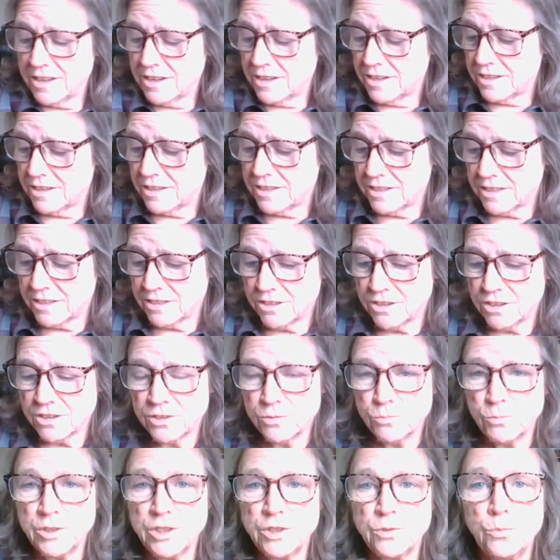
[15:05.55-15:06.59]

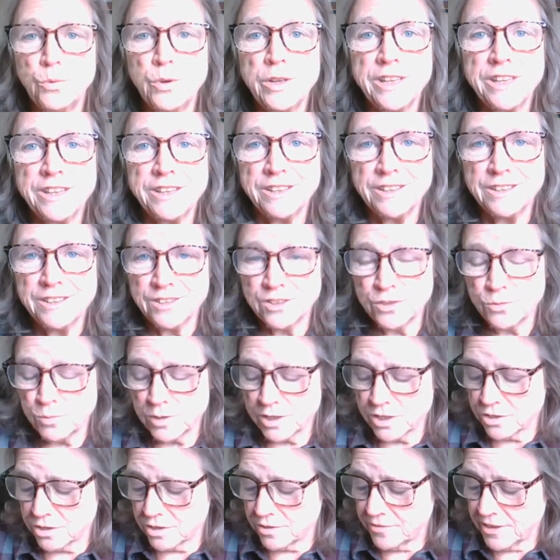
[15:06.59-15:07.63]
Gone with the Wind and The
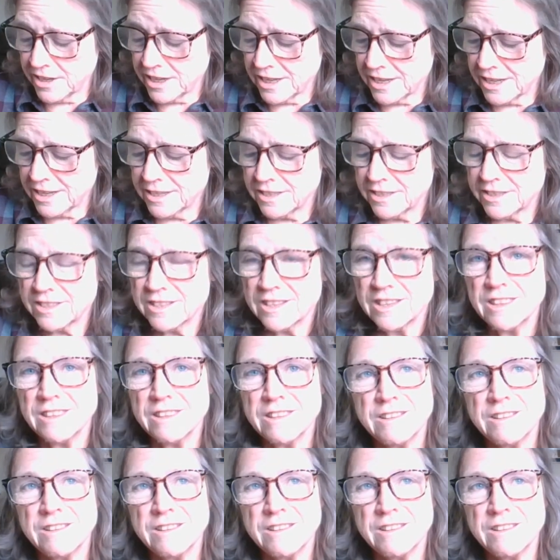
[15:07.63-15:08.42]
Wizard of Oz.